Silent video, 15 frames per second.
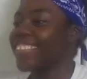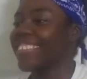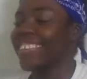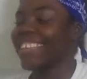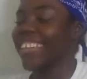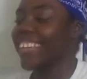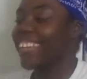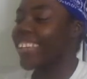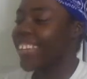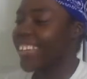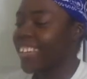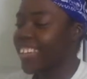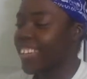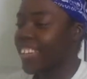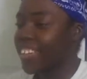
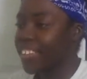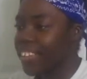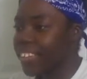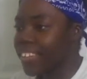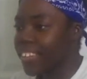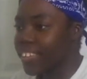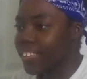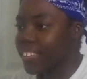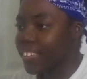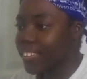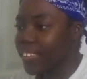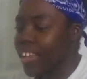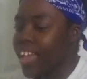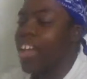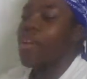Wow.
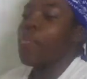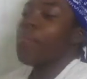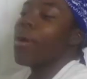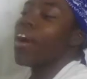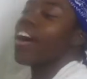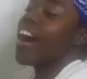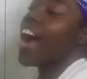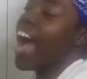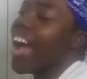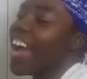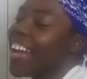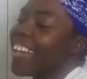Let's Bruh, how,